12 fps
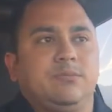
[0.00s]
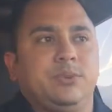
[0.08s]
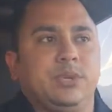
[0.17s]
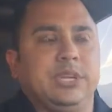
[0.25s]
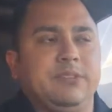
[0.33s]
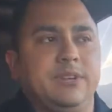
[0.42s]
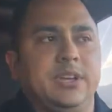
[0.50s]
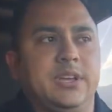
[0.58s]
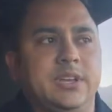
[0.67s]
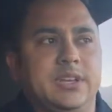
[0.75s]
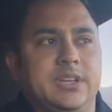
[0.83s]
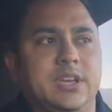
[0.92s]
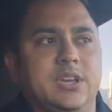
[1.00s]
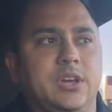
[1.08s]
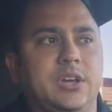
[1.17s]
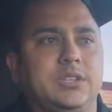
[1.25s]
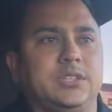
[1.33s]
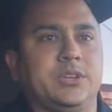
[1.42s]
we're leaving a
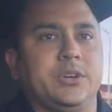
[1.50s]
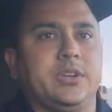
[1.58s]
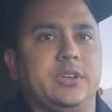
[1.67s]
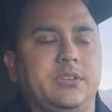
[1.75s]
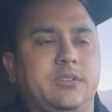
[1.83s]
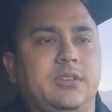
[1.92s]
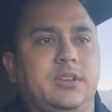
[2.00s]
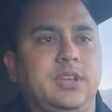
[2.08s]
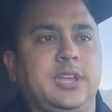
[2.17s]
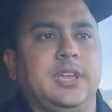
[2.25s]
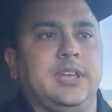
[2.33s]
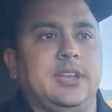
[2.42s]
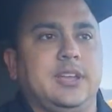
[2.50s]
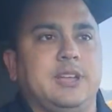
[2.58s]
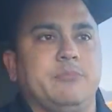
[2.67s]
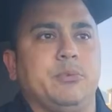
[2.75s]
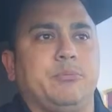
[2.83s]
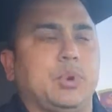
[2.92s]
concert, and
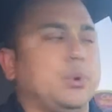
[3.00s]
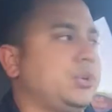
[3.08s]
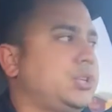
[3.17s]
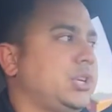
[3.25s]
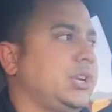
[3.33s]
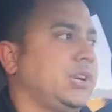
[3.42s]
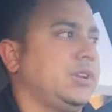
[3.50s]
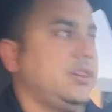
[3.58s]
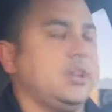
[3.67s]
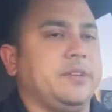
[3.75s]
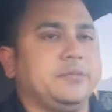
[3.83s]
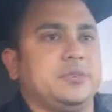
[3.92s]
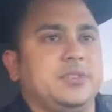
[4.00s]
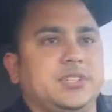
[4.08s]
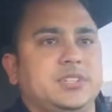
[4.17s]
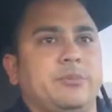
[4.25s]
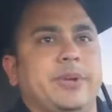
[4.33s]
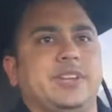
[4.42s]
I'm approaching an officer
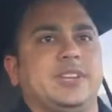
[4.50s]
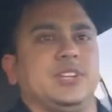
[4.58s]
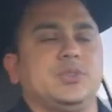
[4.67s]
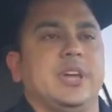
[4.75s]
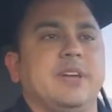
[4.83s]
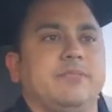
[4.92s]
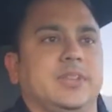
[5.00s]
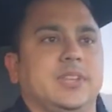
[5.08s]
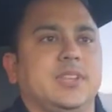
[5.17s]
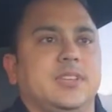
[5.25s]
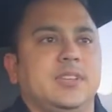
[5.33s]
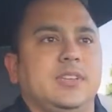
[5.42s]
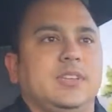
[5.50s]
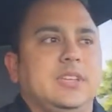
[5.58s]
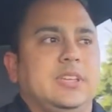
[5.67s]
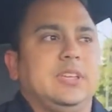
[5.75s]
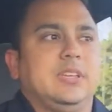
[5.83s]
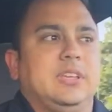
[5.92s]
that's directing traffic,
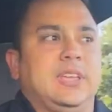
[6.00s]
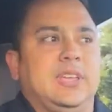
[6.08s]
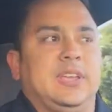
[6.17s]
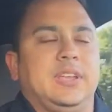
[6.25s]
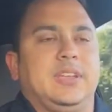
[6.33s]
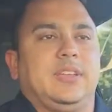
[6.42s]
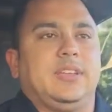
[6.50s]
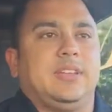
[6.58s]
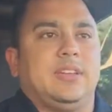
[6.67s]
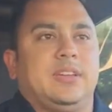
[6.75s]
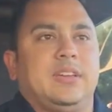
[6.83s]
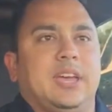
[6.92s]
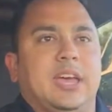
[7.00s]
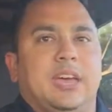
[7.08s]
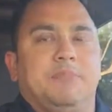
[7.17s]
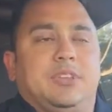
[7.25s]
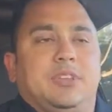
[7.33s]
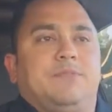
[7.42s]
and
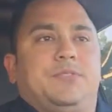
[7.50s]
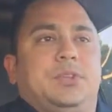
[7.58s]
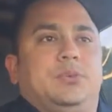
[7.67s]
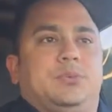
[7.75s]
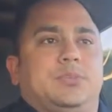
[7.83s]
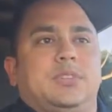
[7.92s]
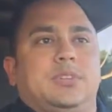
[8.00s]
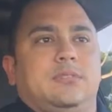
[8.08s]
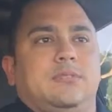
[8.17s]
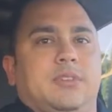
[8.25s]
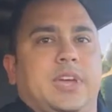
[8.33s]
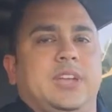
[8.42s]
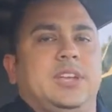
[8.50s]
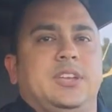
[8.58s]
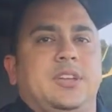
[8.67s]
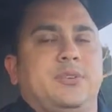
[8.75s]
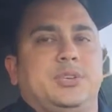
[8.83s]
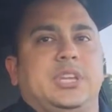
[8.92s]
I'm confused. I
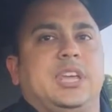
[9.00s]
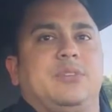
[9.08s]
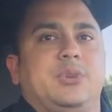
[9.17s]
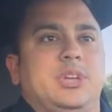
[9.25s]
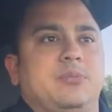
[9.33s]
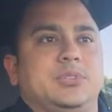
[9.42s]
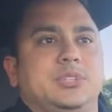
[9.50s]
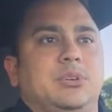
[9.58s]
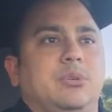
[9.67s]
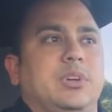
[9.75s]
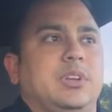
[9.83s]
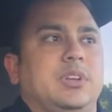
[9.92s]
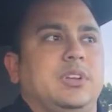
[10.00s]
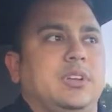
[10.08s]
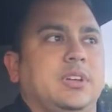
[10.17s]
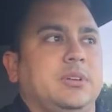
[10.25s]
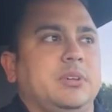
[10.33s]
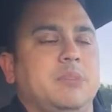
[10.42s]
didn't understand what he was doing.
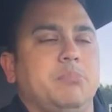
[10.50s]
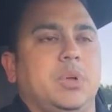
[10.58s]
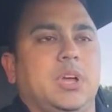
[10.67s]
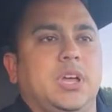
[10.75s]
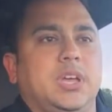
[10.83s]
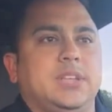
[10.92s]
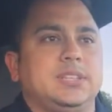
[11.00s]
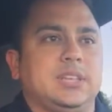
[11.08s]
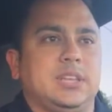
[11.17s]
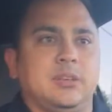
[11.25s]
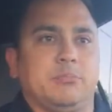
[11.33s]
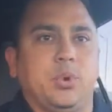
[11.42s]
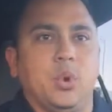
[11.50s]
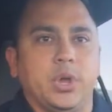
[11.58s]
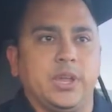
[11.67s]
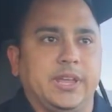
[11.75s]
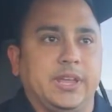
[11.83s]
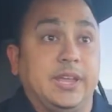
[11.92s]
I pause, I
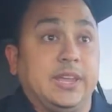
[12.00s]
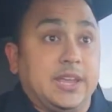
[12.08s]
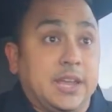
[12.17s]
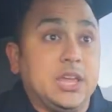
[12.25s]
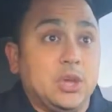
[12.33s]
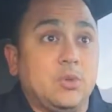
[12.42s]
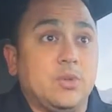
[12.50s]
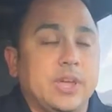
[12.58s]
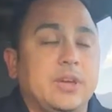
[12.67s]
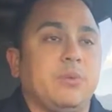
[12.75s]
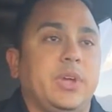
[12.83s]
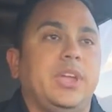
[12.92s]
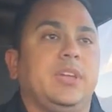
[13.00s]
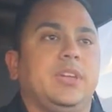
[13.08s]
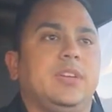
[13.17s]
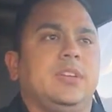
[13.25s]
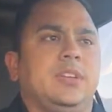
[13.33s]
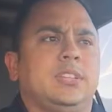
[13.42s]
point like, hey, can I go that way?
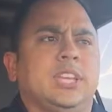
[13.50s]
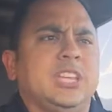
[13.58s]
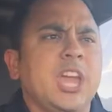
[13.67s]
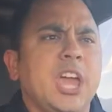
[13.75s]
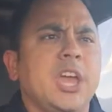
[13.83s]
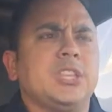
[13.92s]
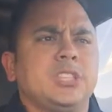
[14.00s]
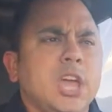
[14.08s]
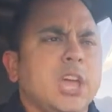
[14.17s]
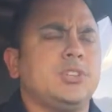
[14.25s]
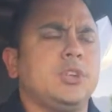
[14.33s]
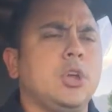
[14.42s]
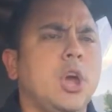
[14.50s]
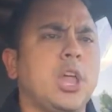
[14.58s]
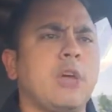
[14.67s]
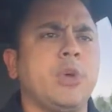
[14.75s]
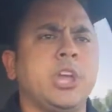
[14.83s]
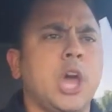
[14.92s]
He's like, yes, you can go
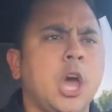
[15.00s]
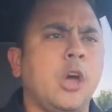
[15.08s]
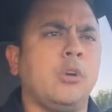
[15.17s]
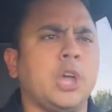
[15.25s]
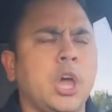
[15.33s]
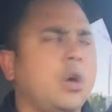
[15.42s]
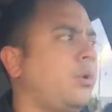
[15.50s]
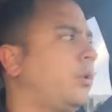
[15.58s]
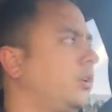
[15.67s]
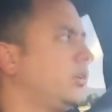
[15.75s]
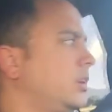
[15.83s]
that way, go.